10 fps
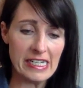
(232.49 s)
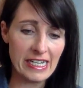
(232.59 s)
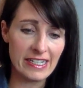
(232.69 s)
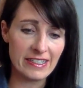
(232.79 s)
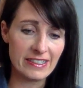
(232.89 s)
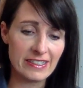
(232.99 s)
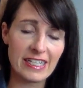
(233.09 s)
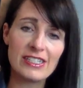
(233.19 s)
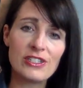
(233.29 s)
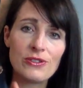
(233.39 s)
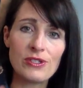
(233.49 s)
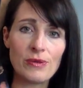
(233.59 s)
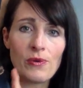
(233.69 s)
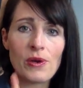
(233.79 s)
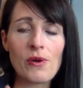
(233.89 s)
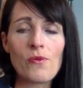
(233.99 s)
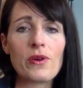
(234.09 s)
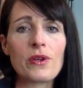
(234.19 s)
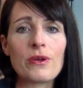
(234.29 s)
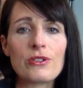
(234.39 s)
and let's do some
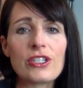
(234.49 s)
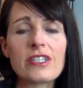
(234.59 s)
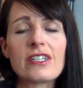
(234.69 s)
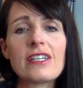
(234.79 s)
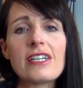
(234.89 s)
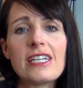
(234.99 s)
one-on-one coaching